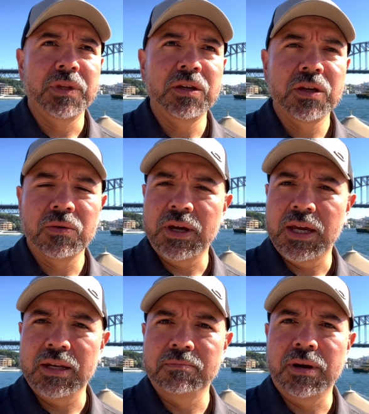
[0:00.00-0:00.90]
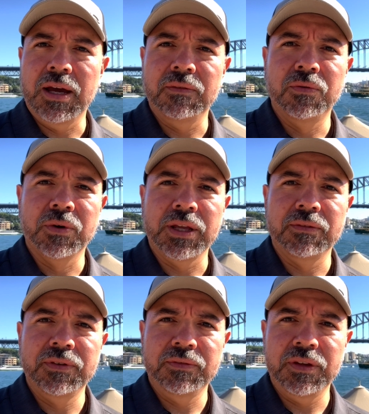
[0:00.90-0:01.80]
You can go ahead and buy 40
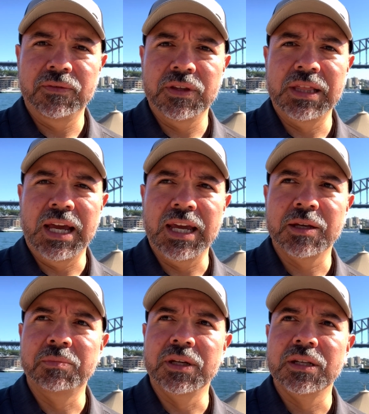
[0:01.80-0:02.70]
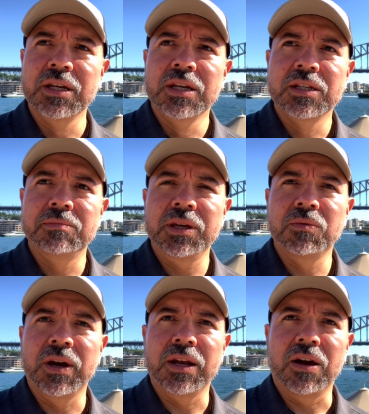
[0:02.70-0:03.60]
and 50 if you'd like, but to be
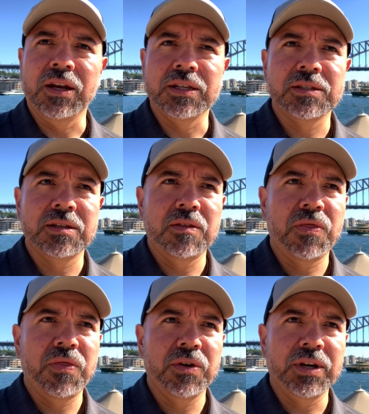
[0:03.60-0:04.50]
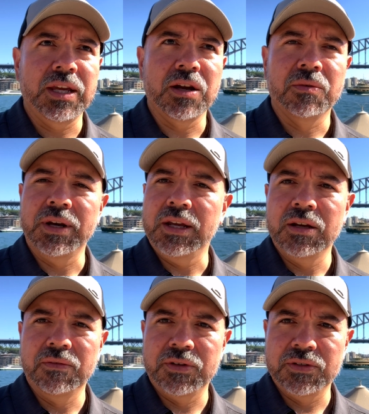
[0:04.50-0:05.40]
quite honest, 30 already
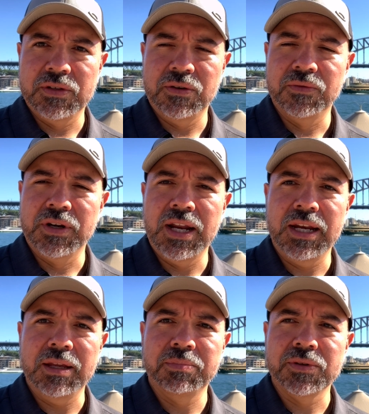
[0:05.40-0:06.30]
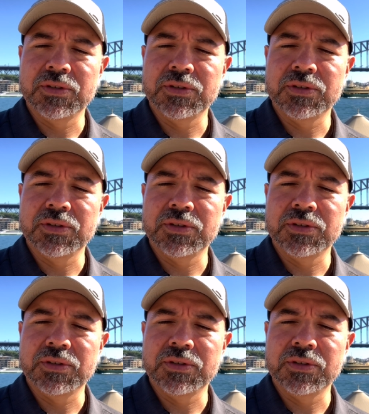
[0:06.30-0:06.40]
covers over 90%,